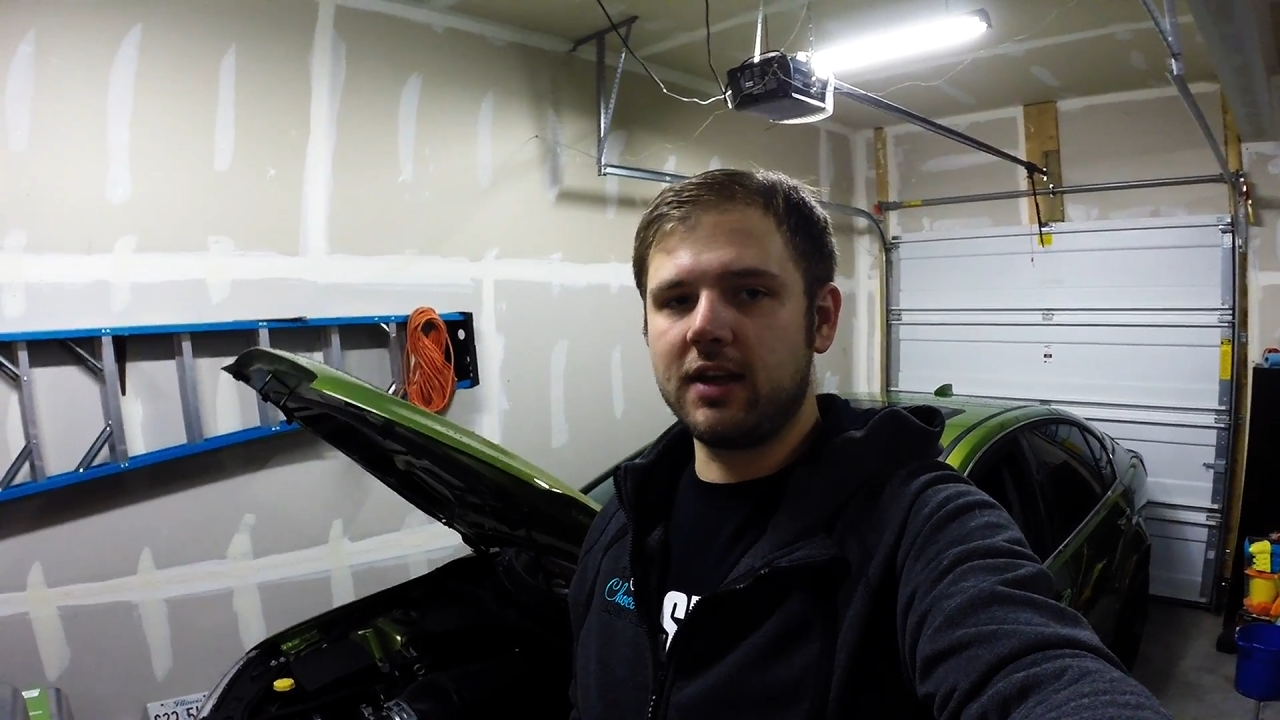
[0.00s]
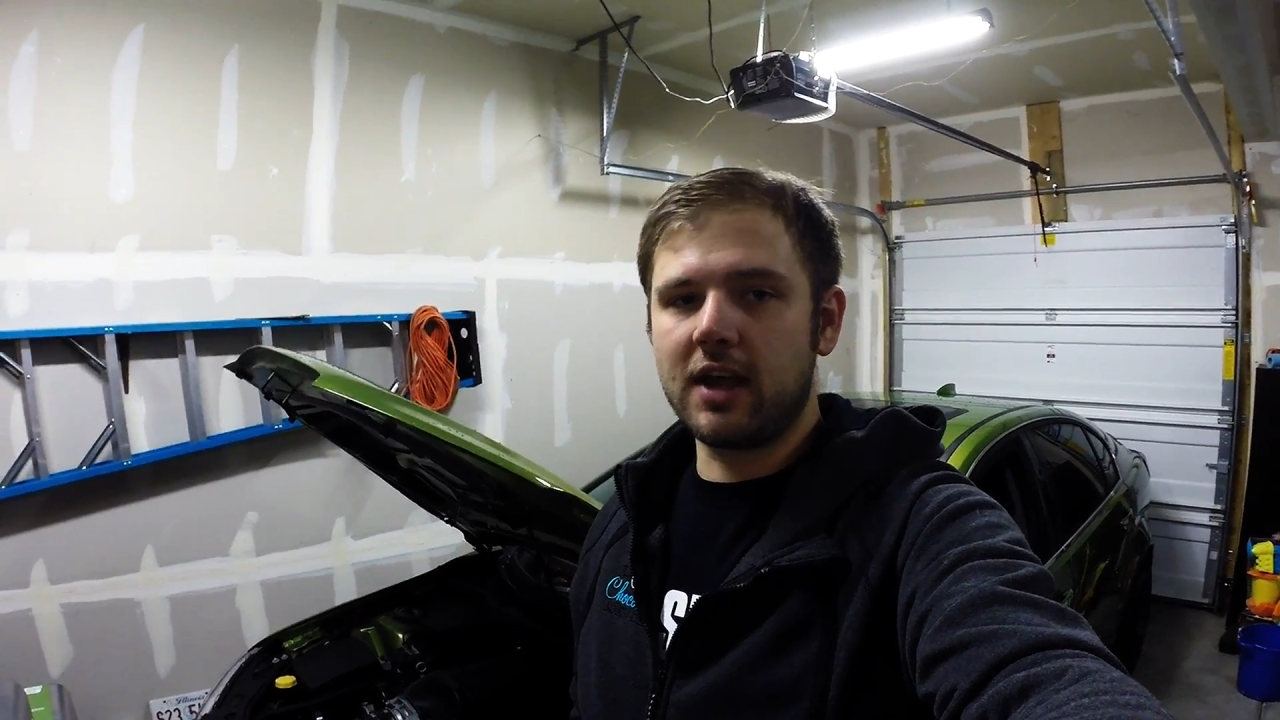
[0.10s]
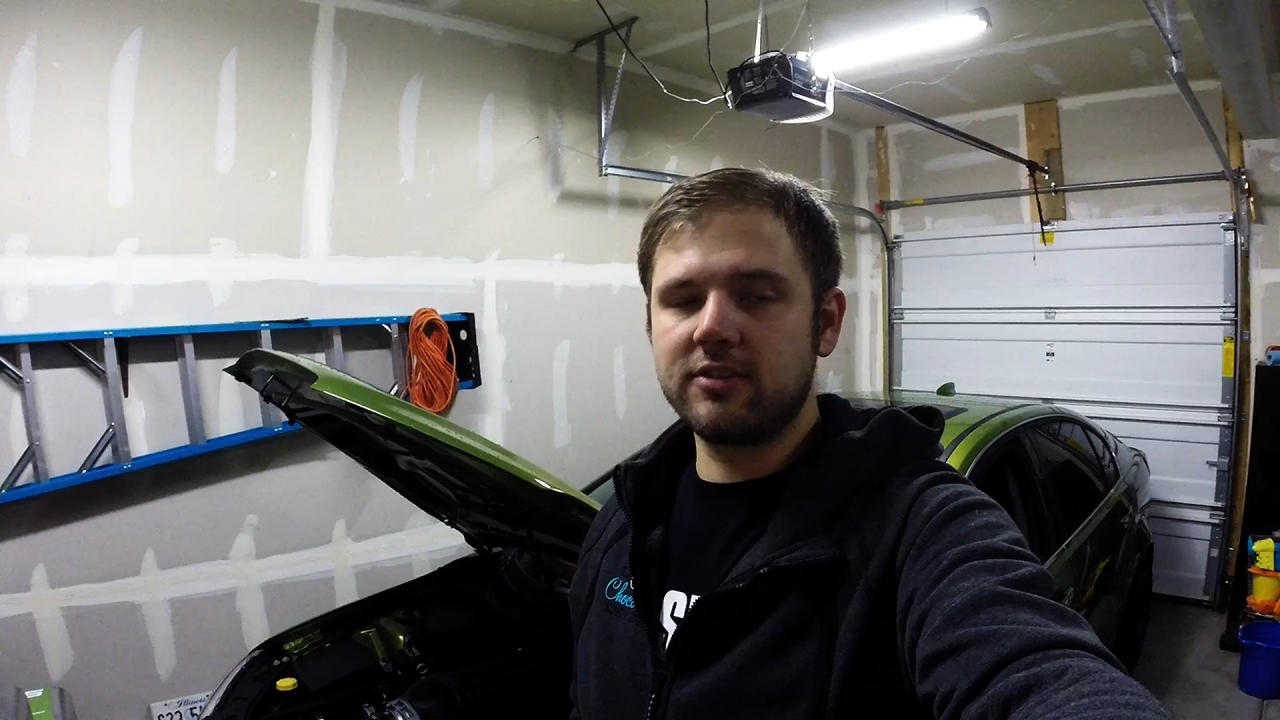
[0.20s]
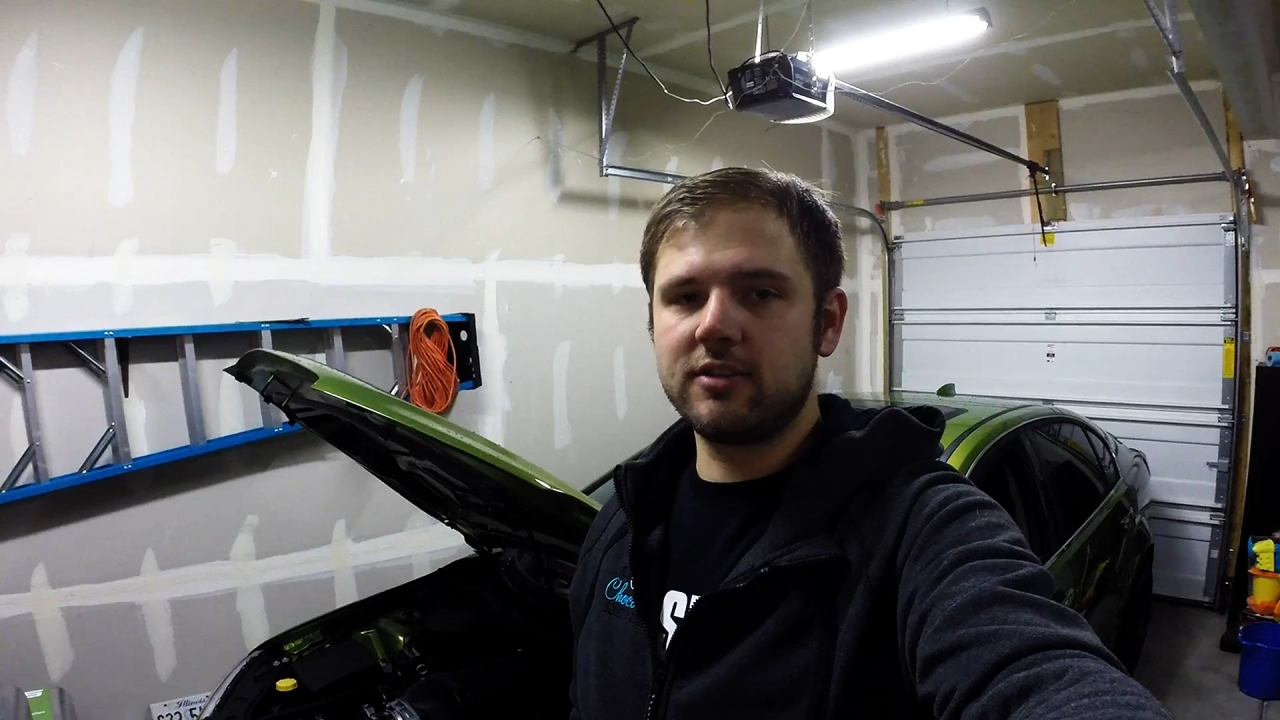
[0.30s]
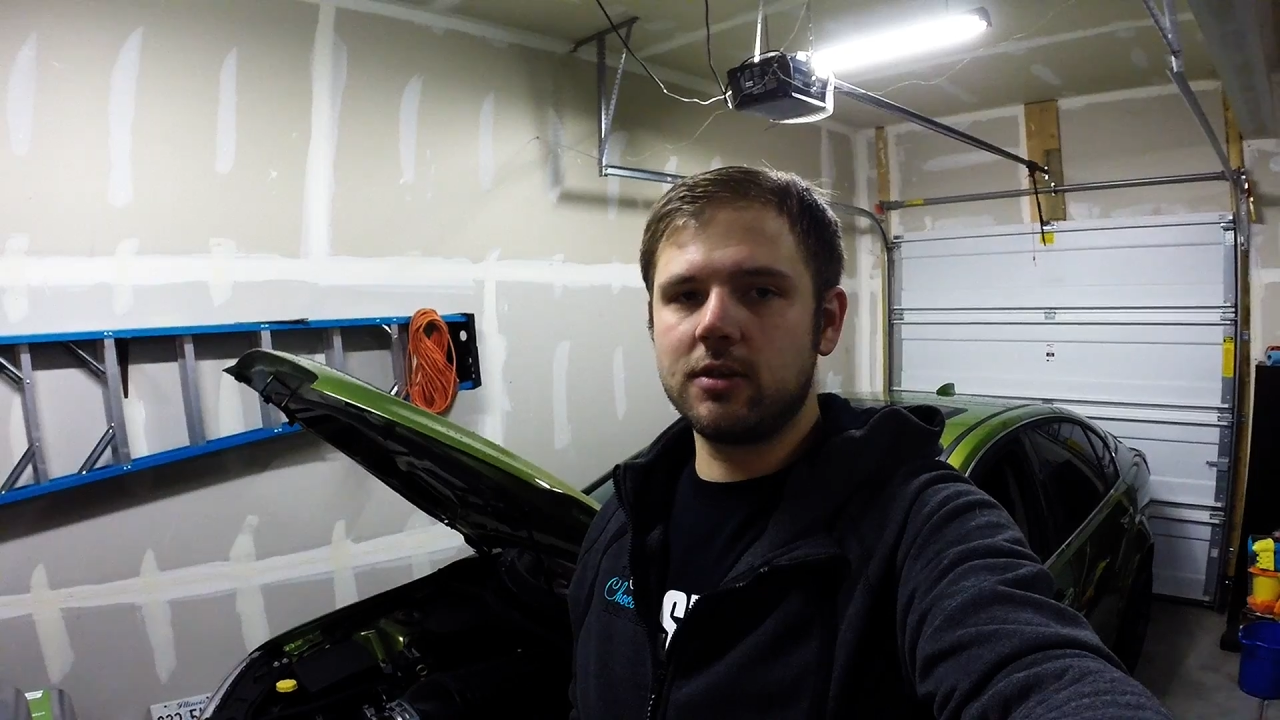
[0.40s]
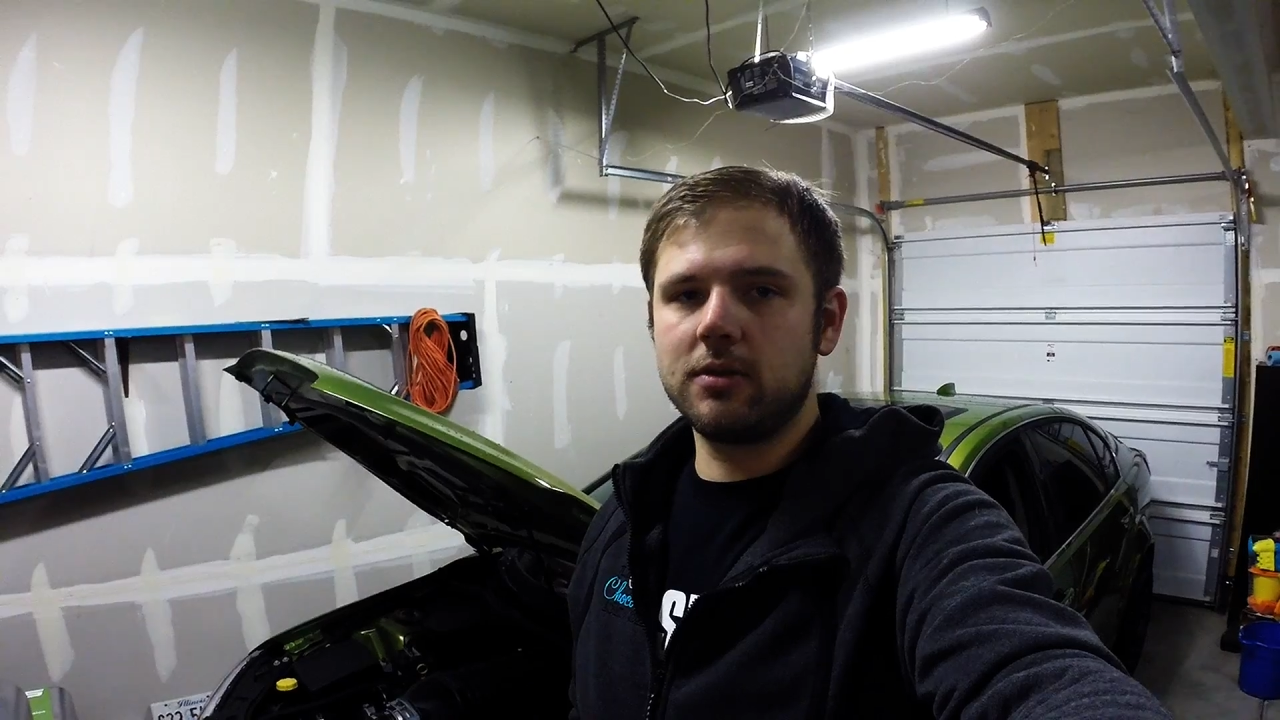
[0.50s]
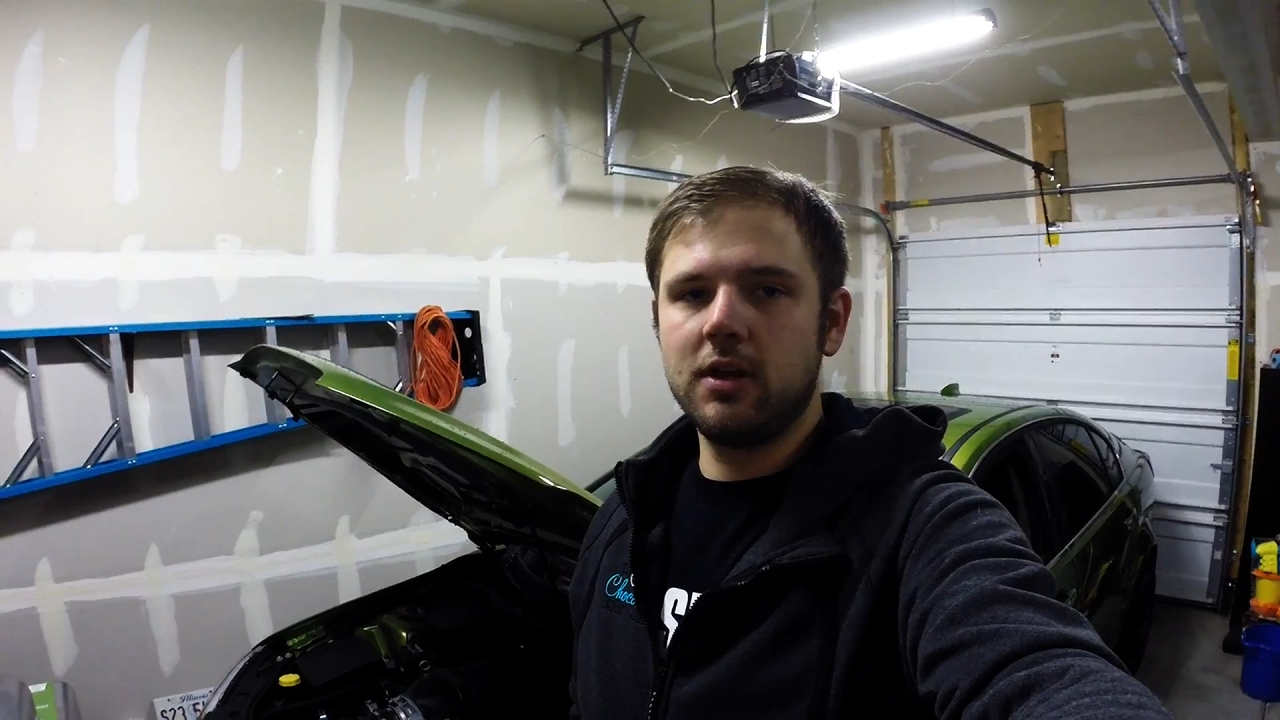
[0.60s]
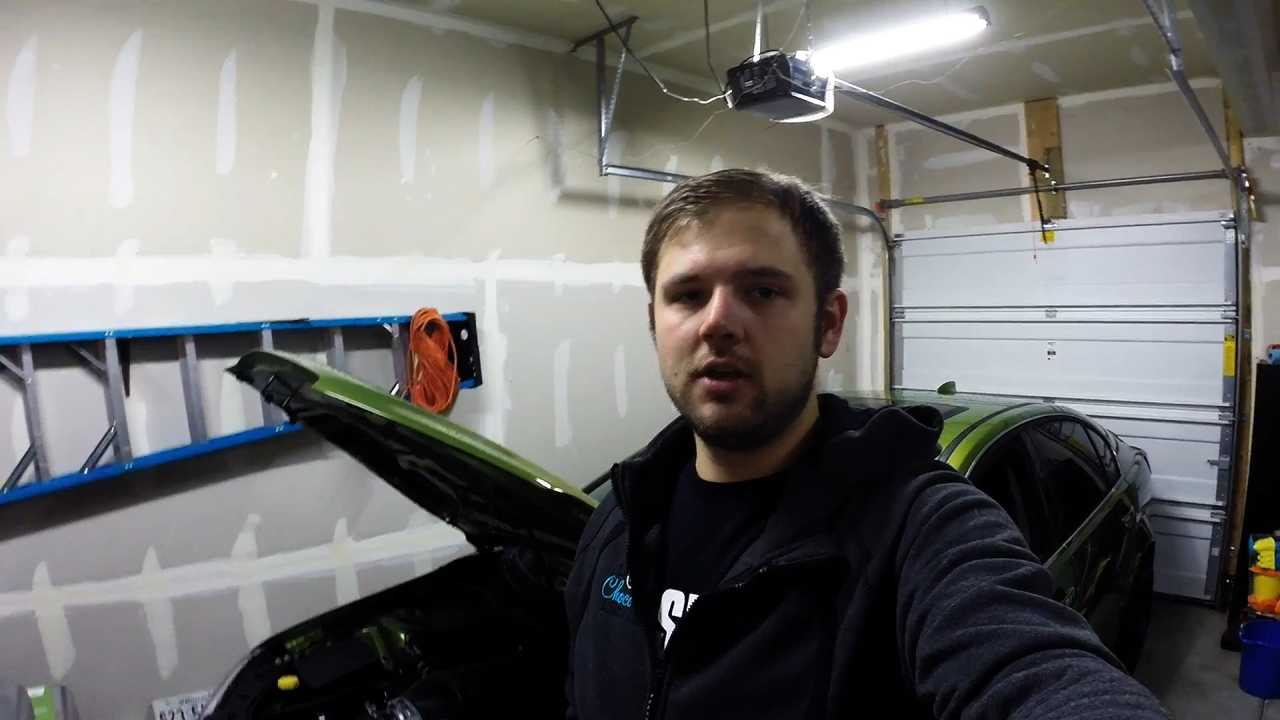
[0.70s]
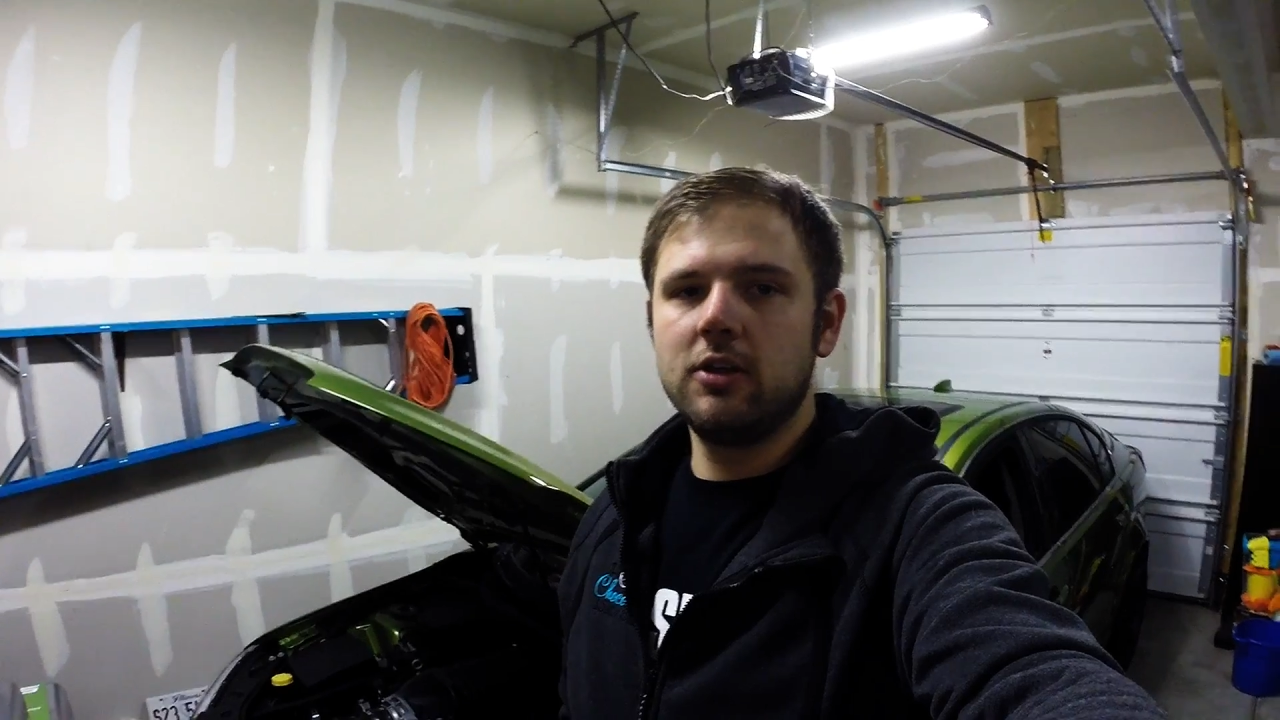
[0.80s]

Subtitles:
against it.